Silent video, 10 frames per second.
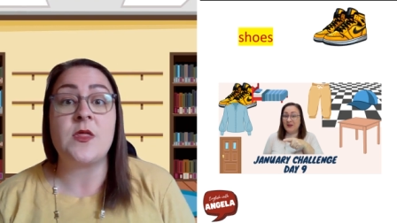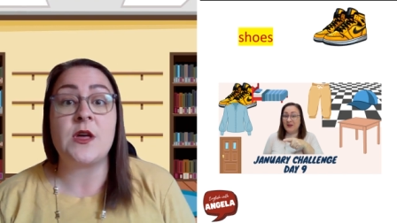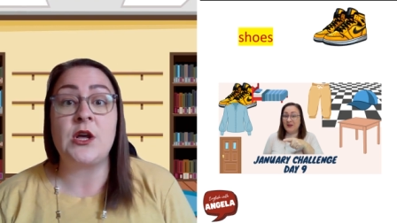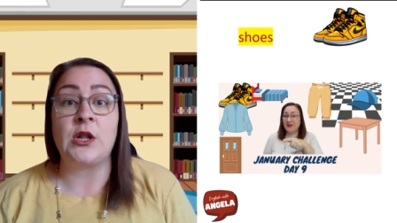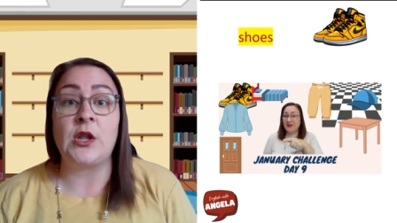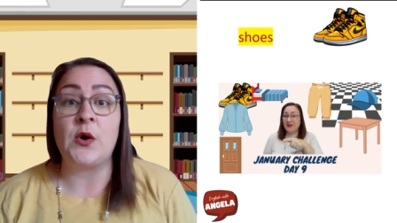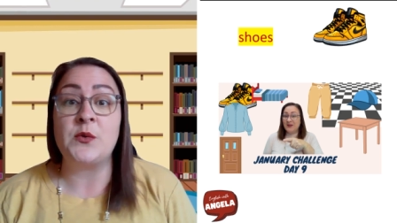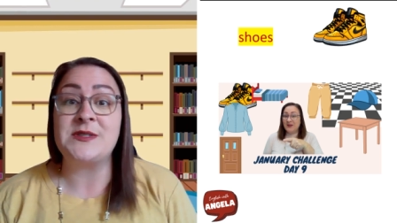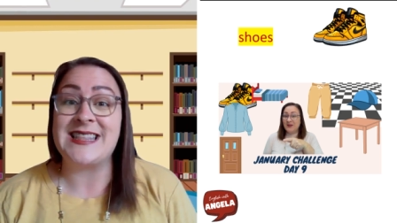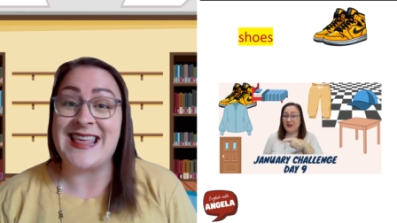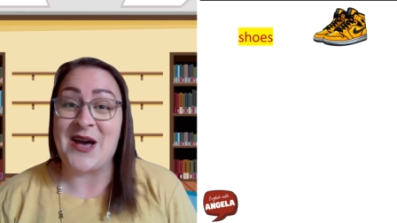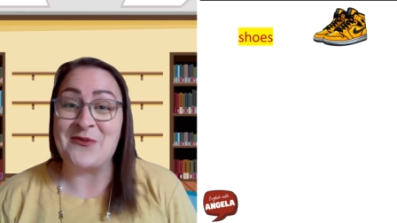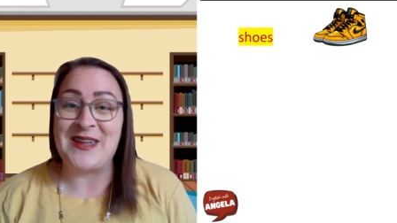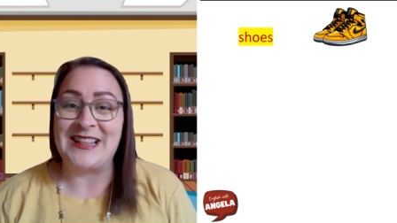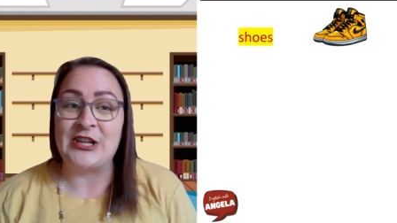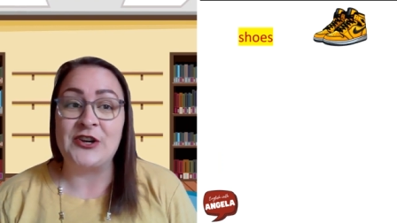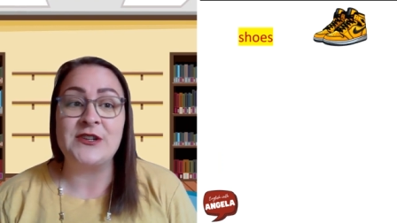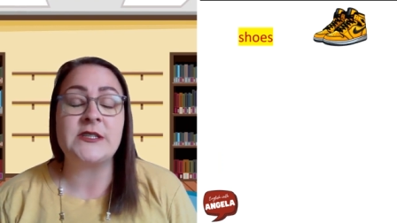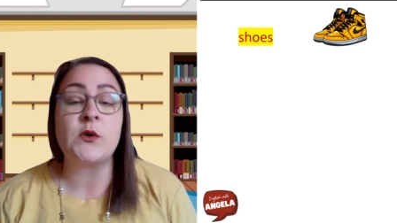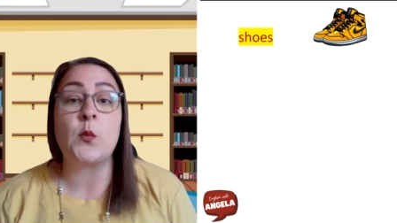the clothes that we
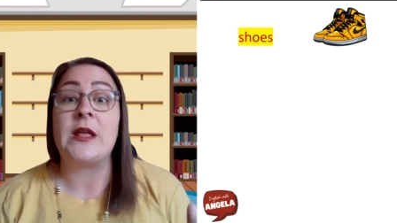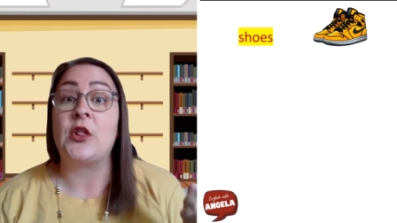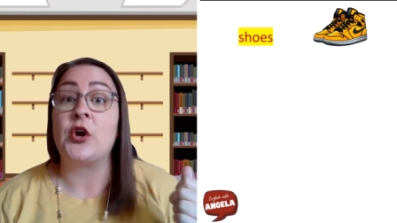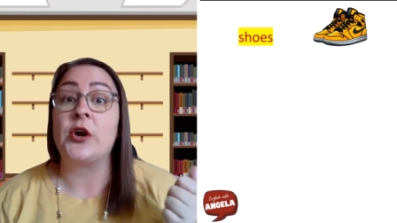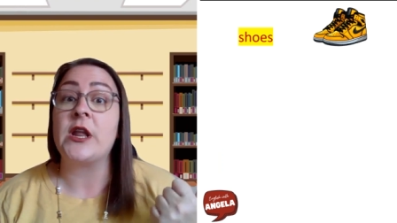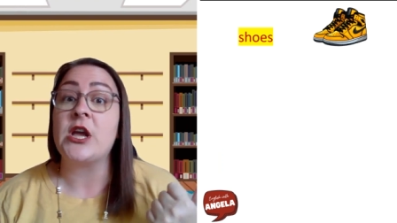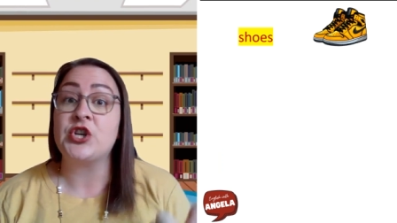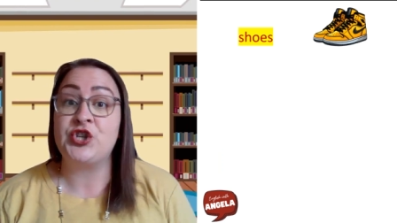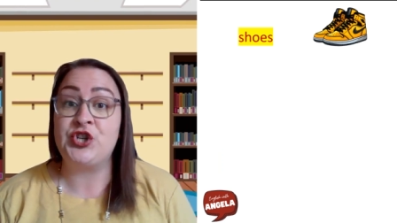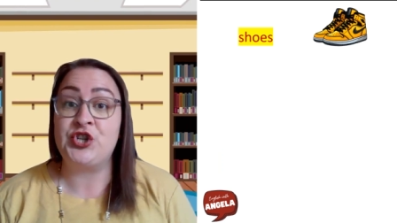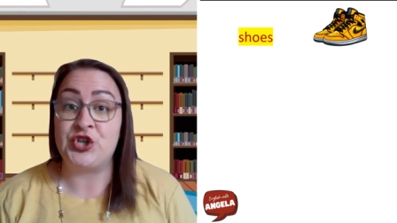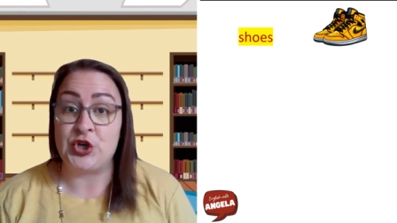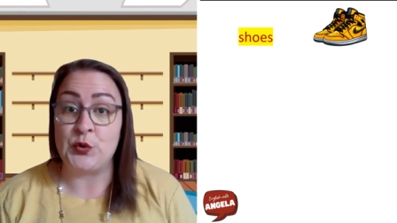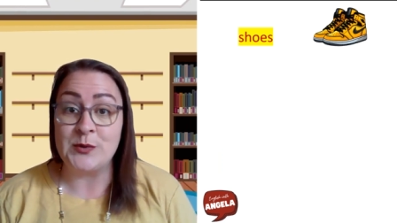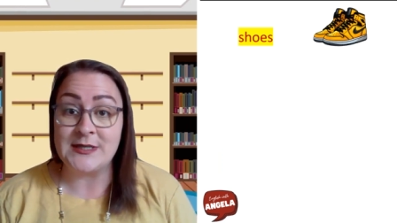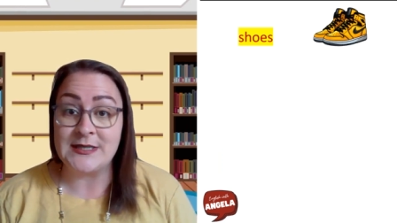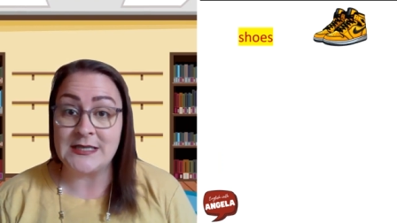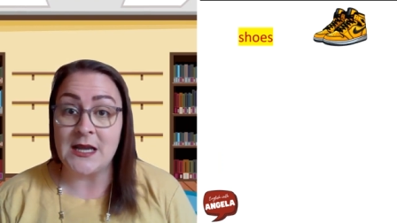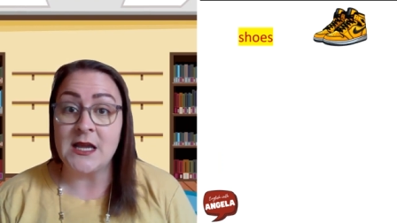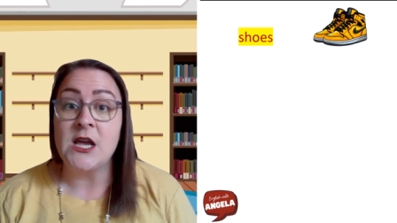learned. We learned shoes.
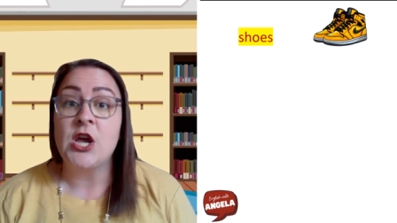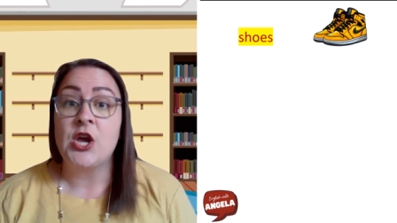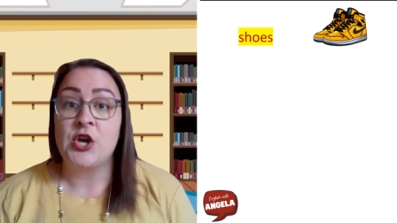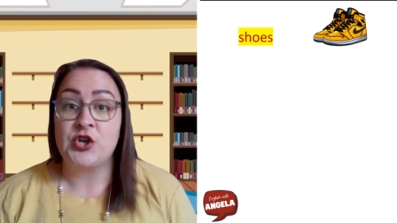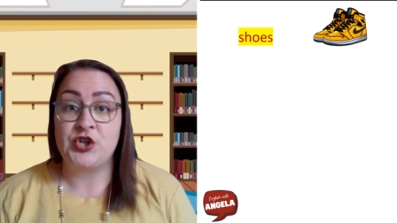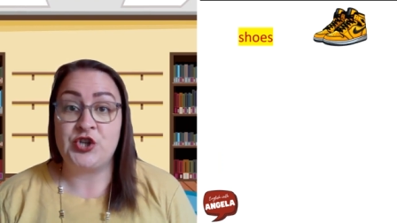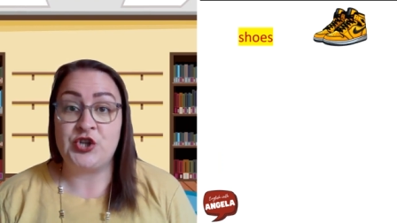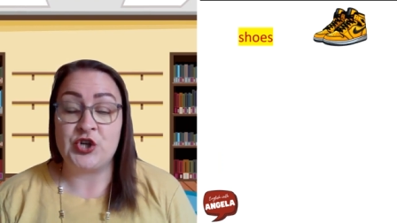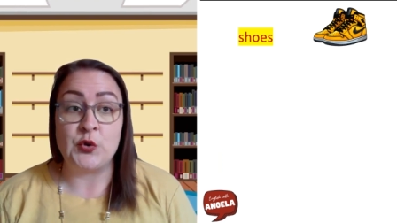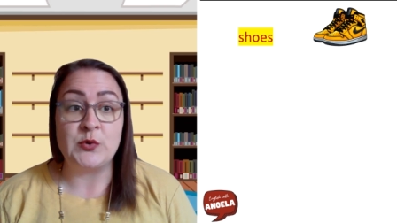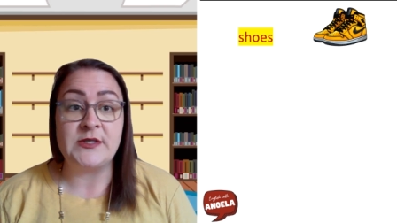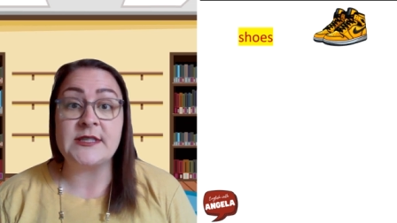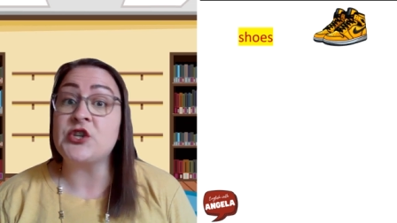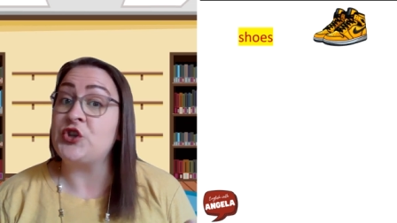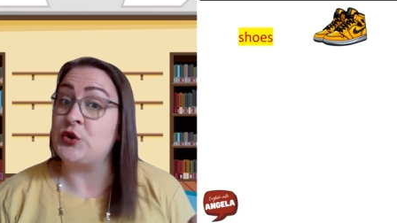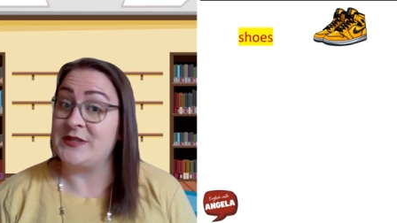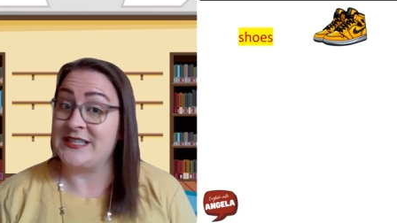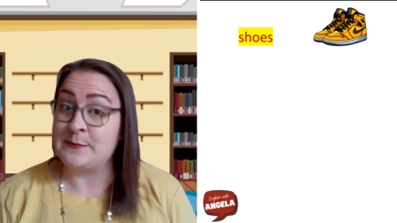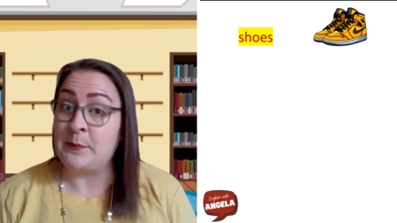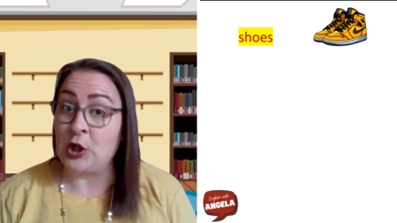Shoes
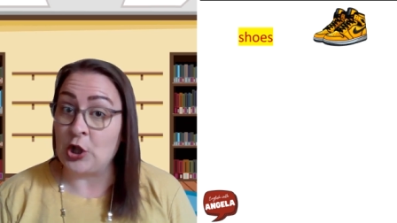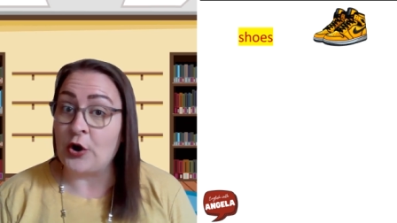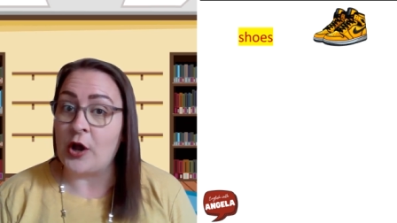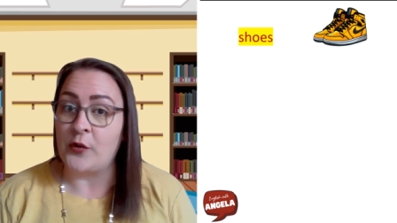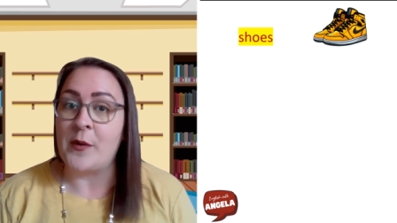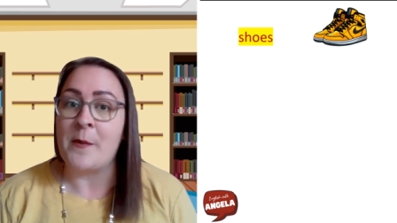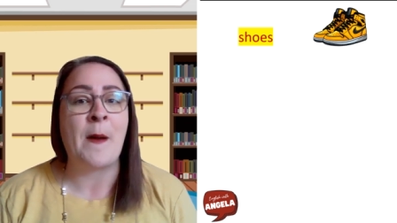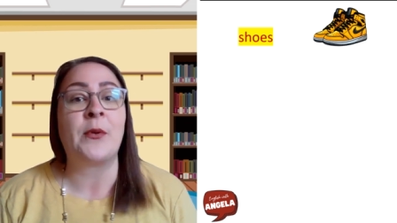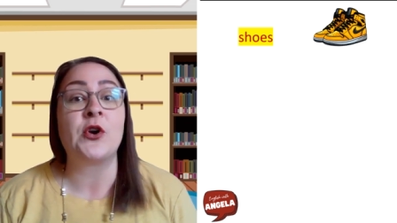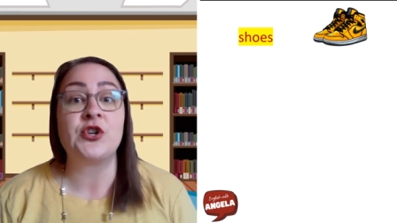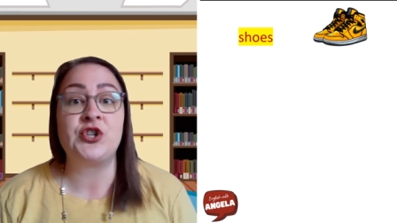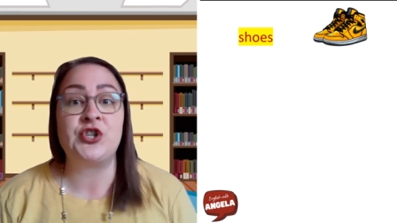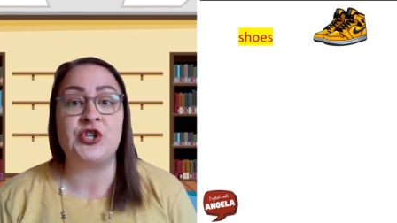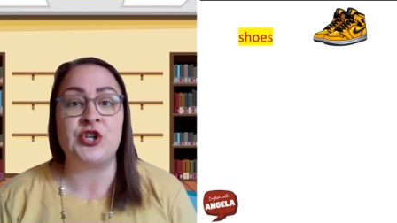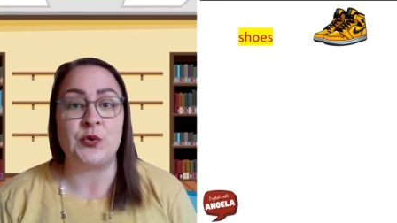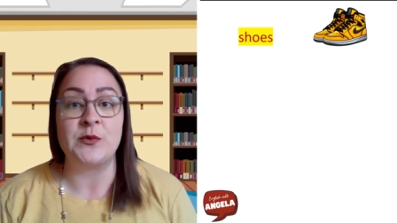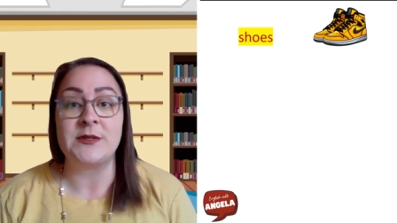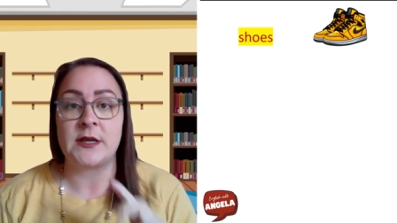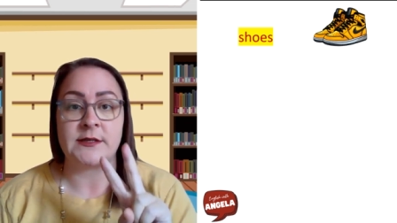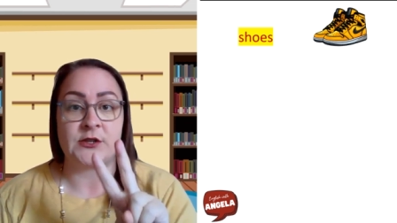is plural. Remember, shoes,
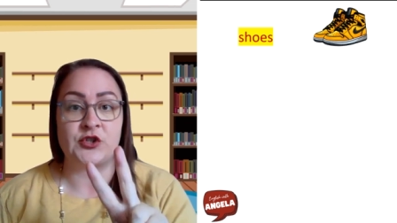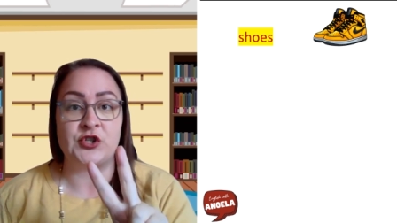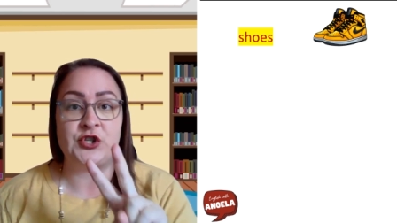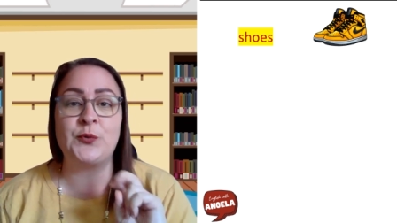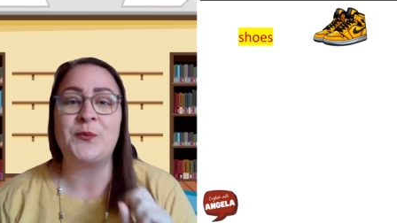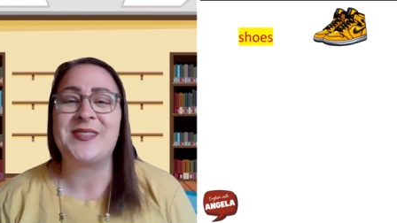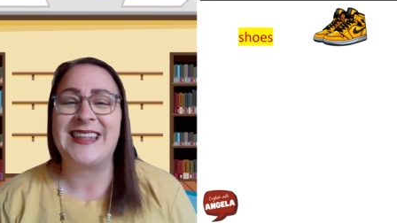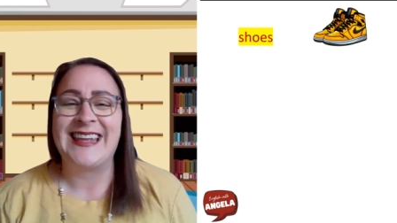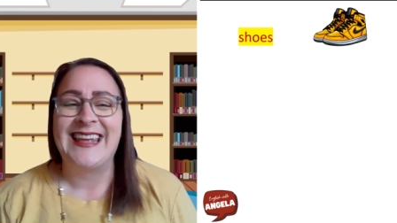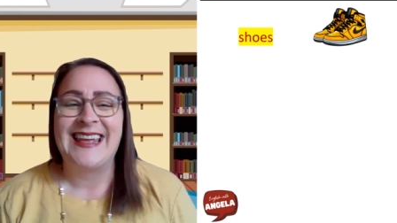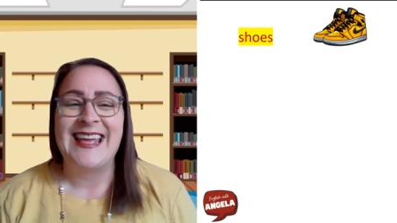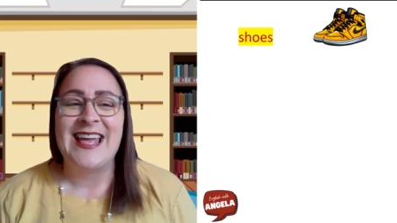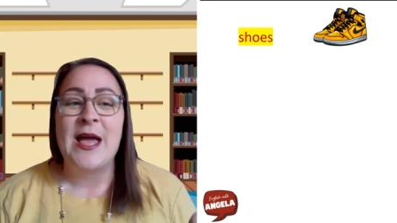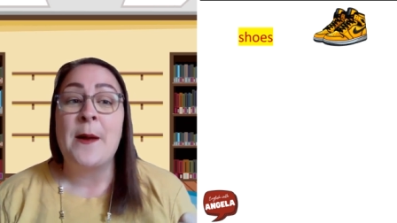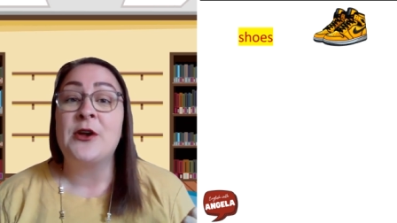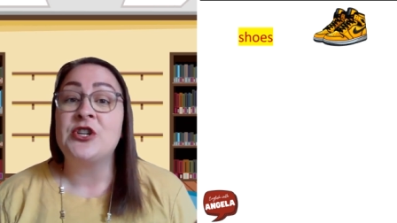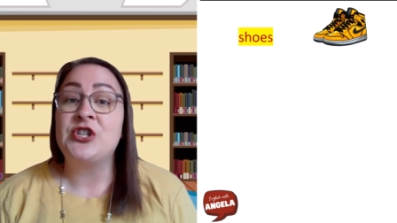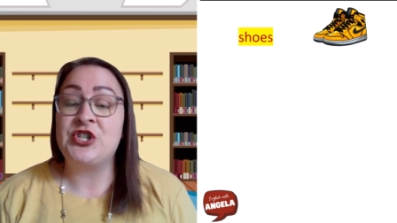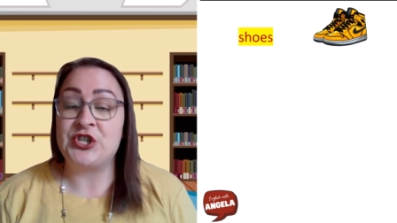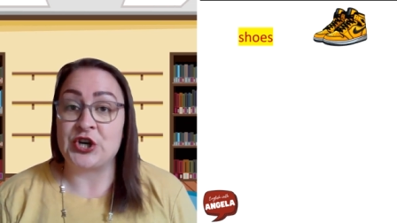because there's two.
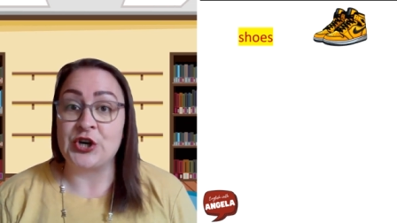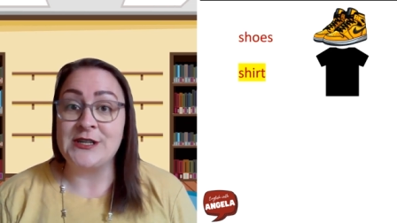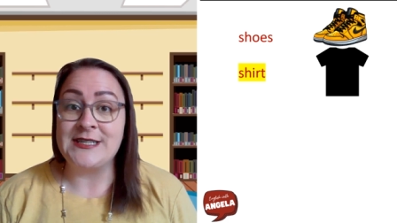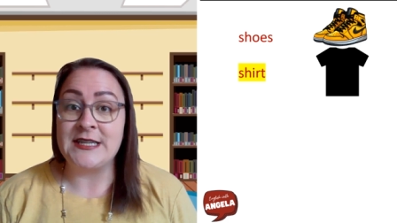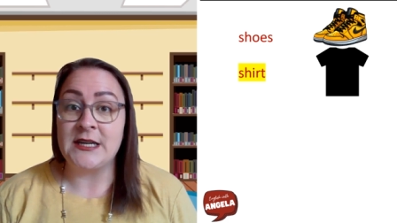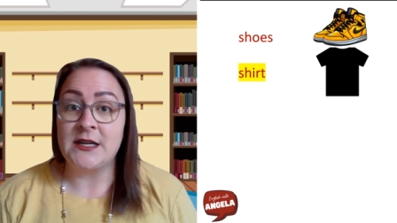Shirt,